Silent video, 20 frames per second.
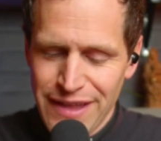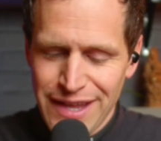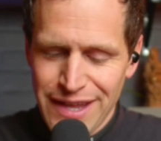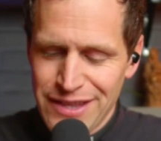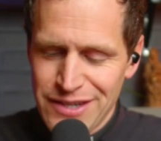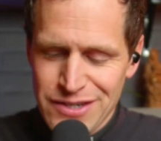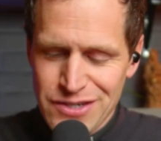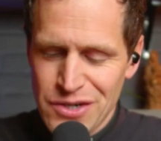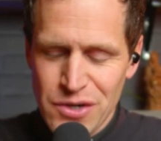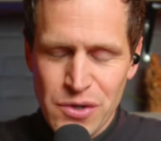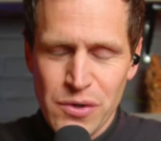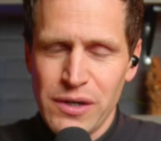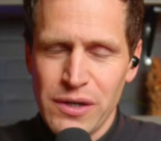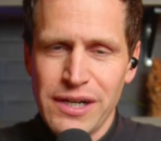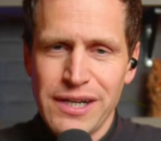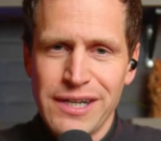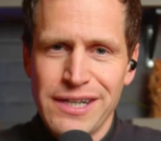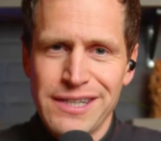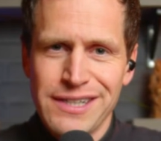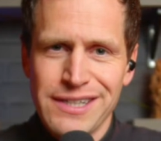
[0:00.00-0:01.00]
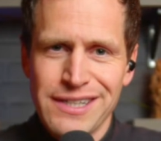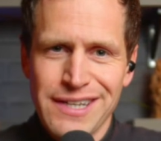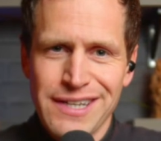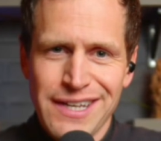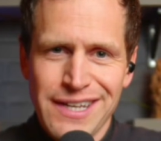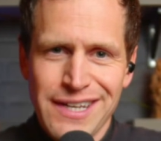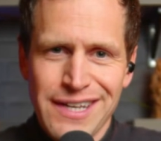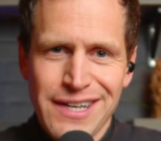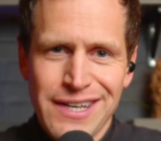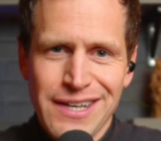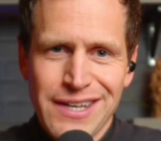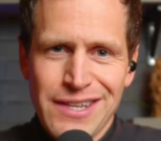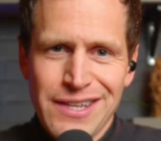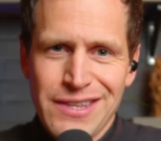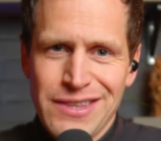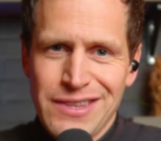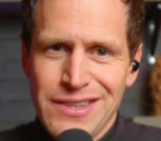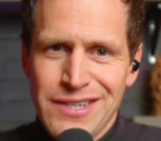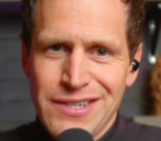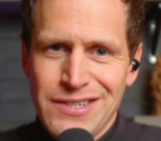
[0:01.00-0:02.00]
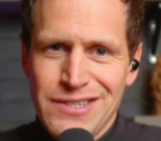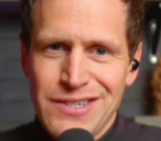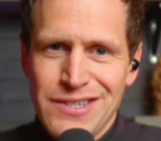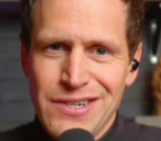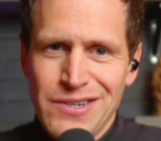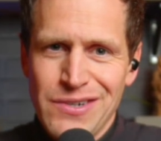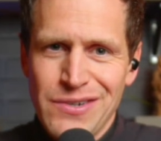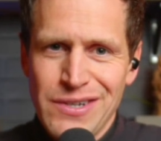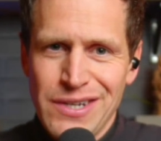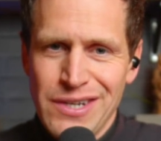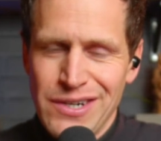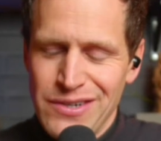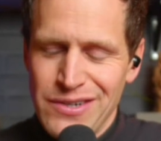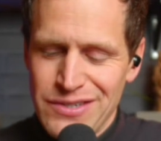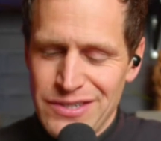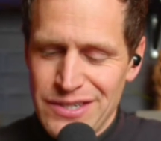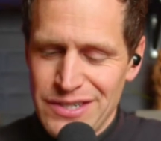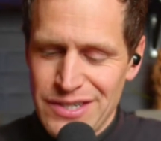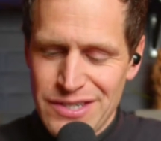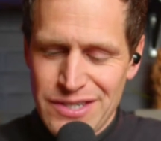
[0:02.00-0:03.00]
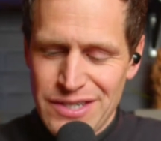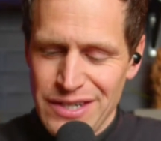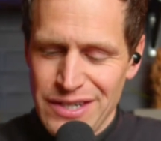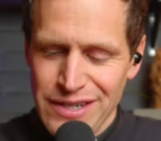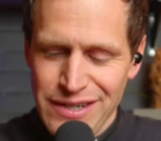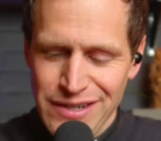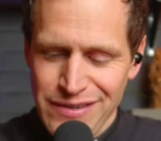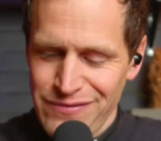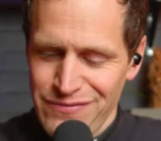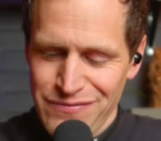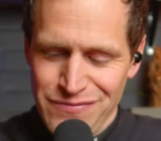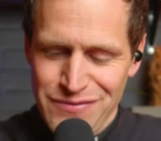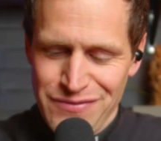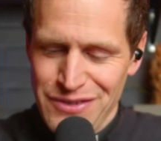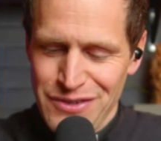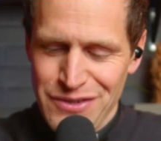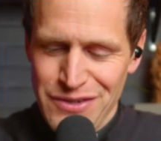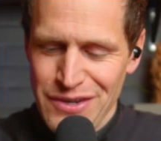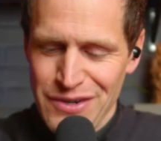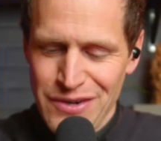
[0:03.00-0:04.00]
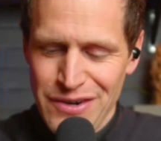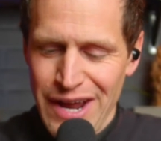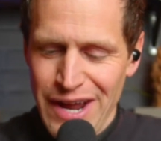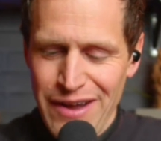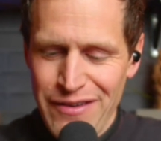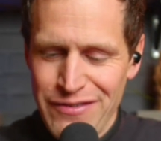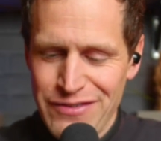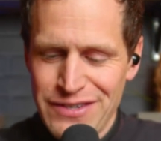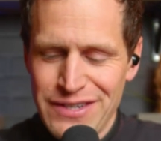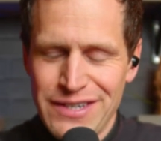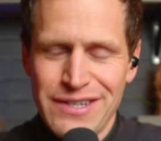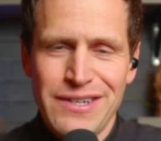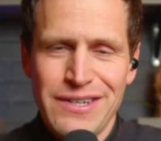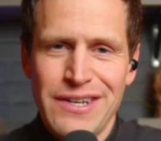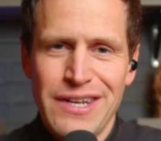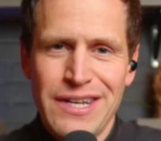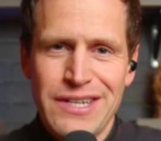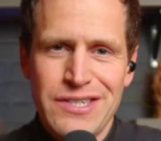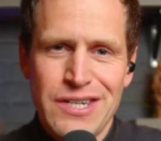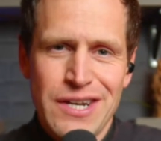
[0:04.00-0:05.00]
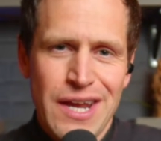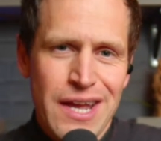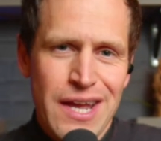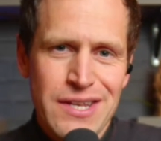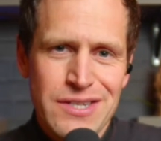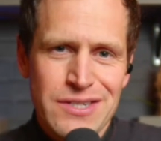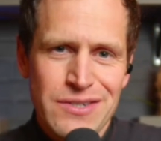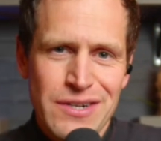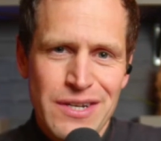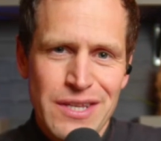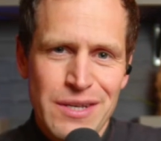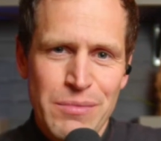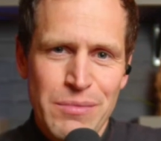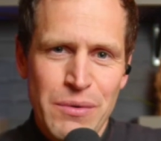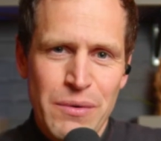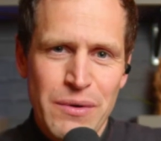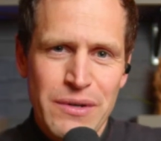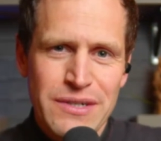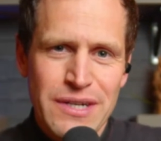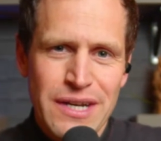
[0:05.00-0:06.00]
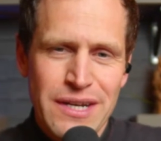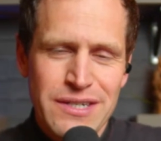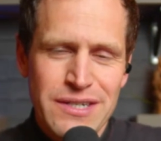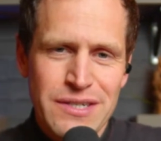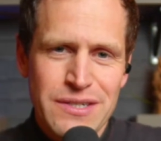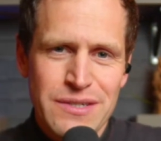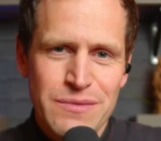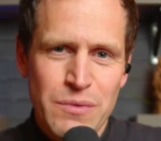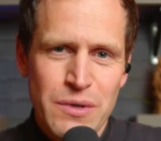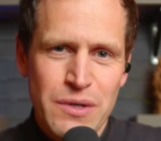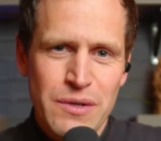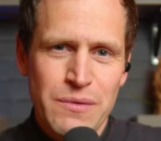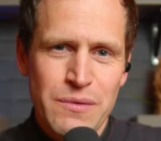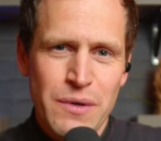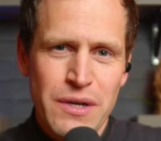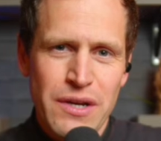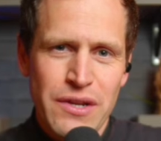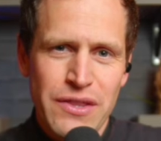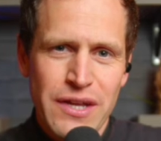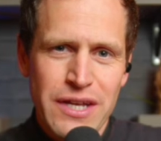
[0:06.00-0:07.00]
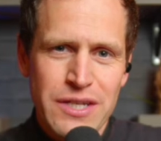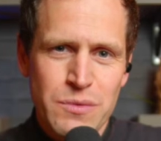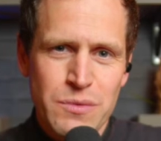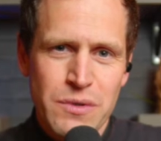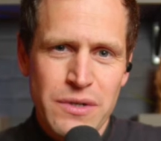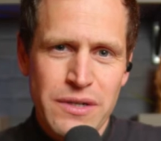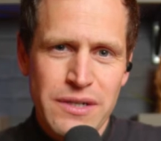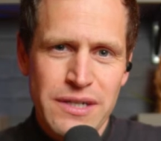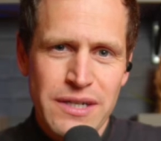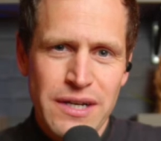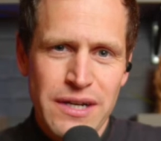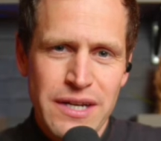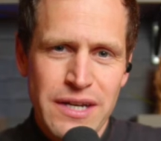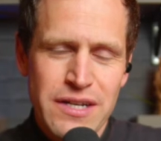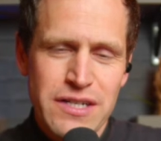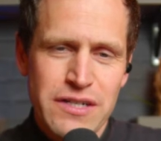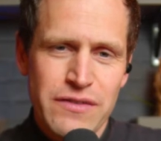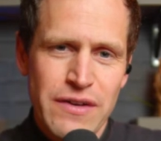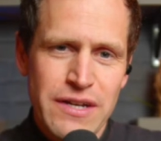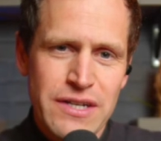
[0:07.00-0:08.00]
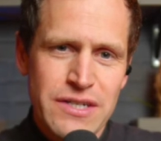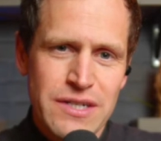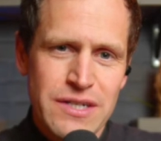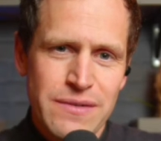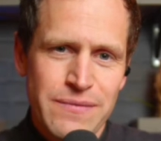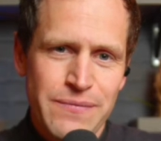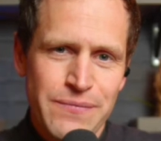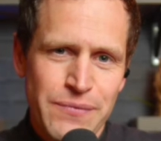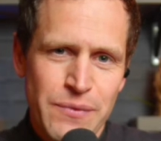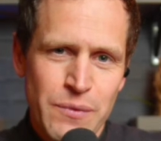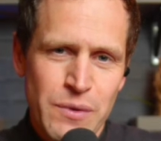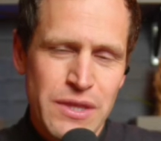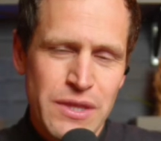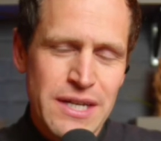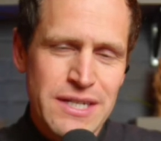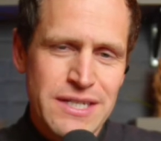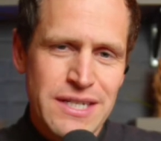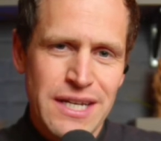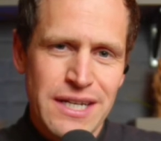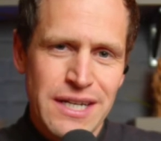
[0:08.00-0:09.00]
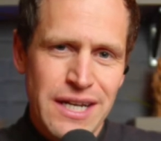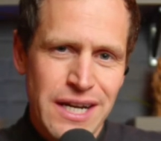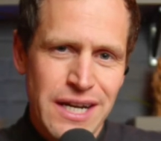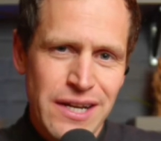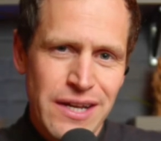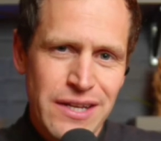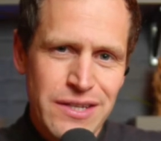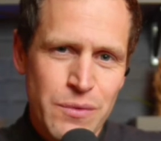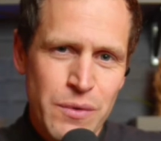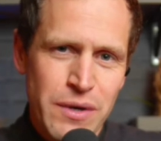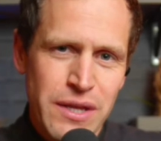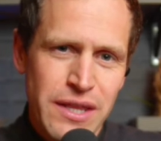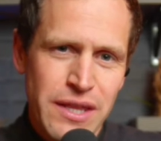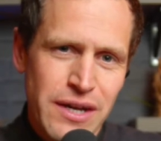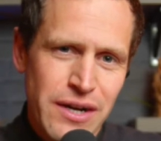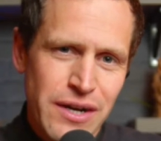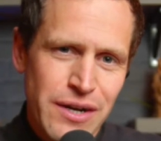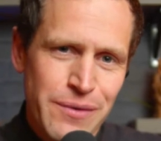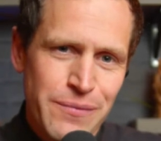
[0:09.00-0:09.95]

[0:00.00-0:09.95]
There's no, it's just you don't have to answer anything, but what your thoughts were on intervention when things get kind of out of the way they are.